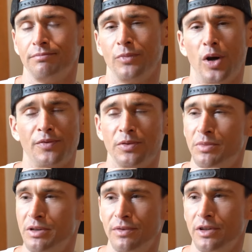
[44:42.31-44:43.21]
often
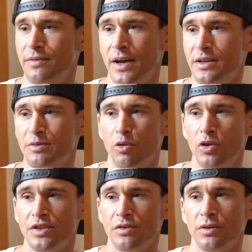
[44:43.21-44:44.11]
being vilified as
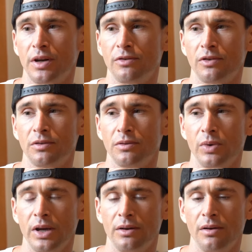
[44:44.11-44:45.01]
poison or whatever
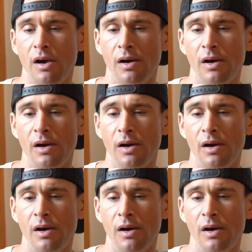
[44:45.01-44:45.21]
when